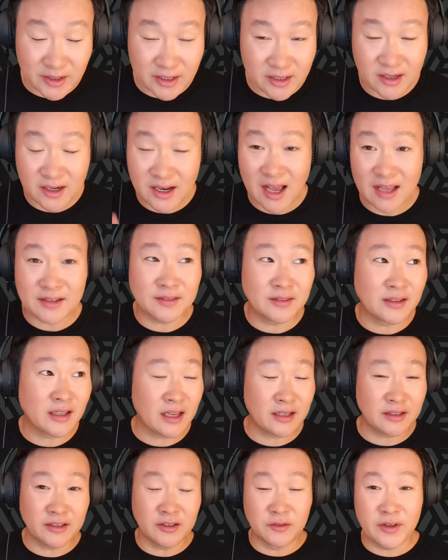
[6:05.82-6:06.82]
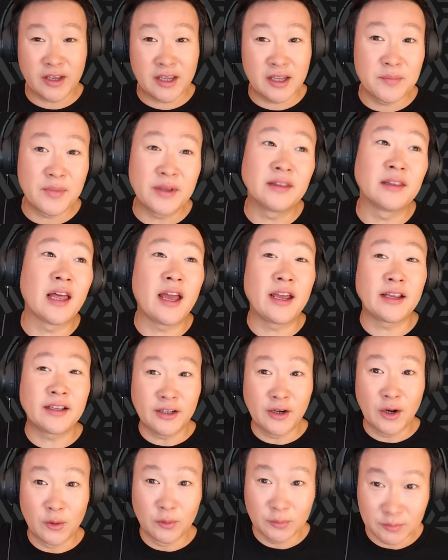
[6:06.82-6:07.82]
They could have gotten like, you know, they could have been like,
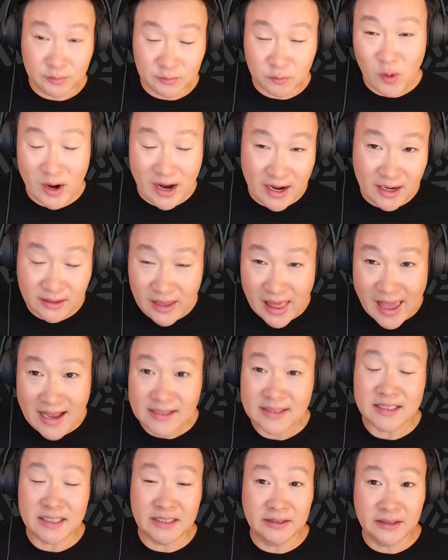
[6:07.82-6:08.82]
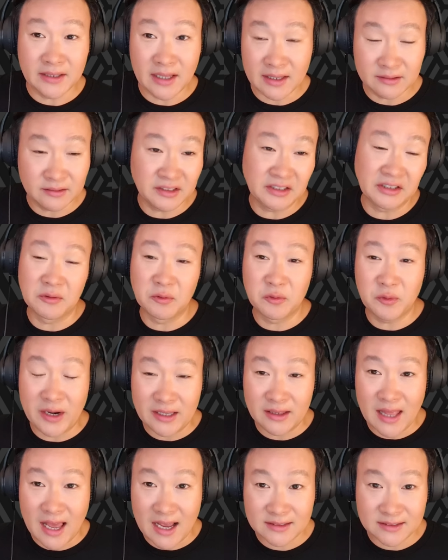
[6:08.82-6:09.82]
you know, way last in
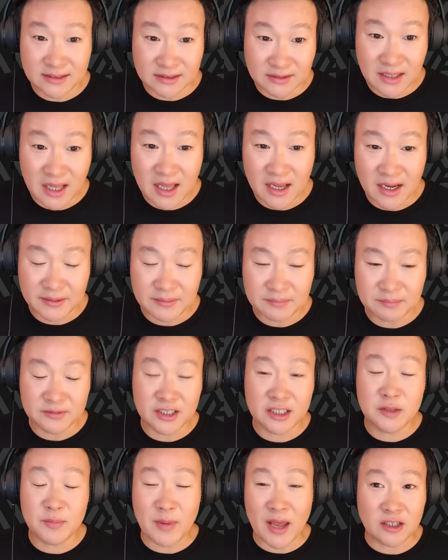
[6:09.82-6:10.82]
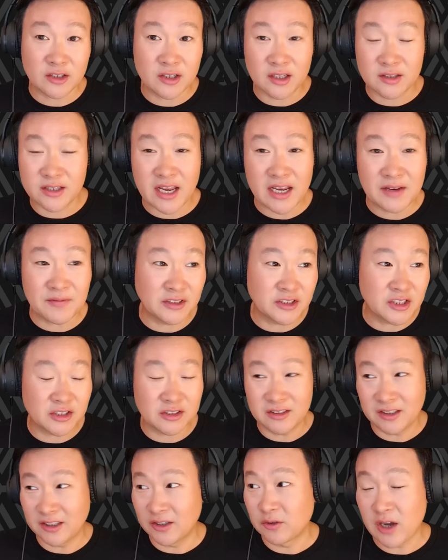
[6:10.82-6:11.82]
line. Dispatch says they even
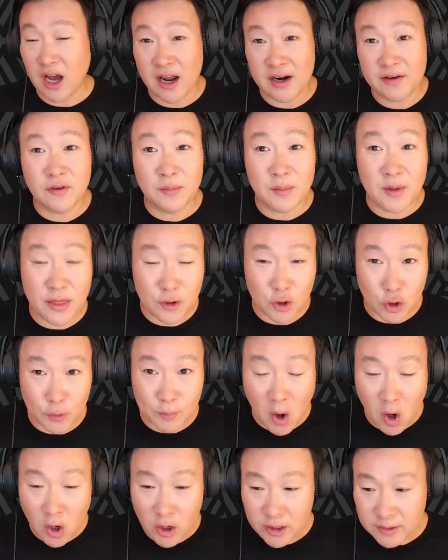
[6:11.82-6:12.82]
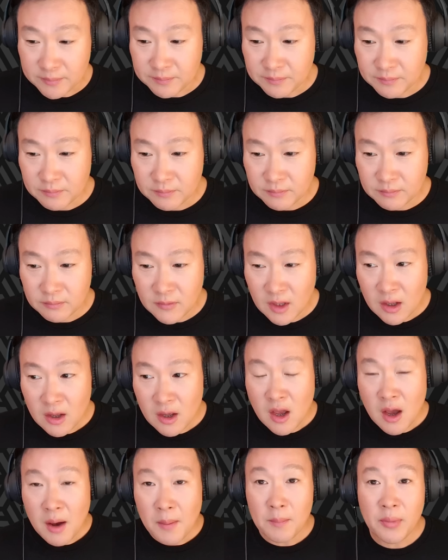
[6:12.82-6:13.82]
just, you know, got it from a third party.
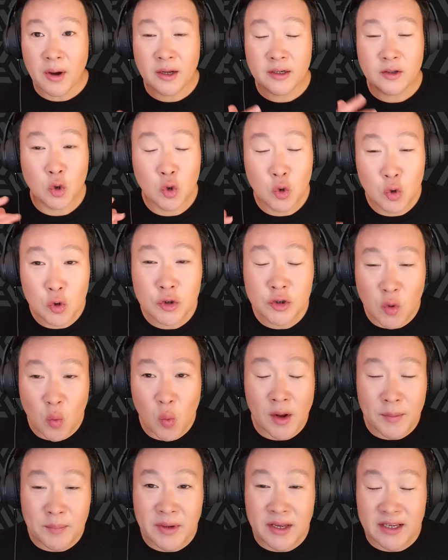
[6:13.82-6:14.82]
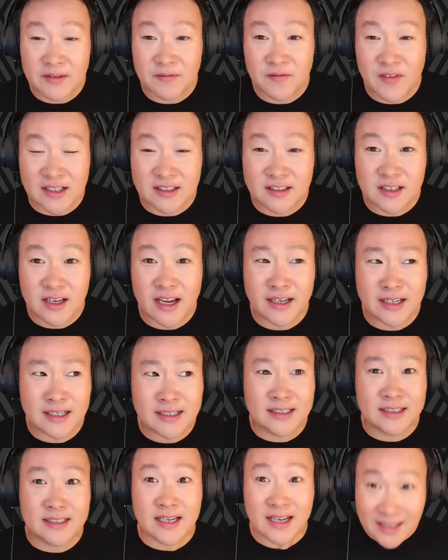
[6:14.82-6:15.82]
But who's the one being
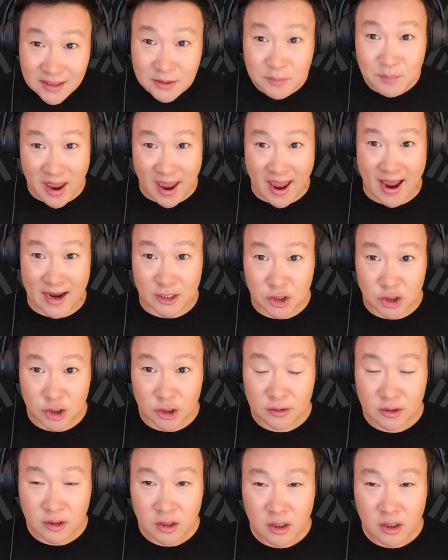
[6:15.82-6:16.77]
investigated? Dispatch.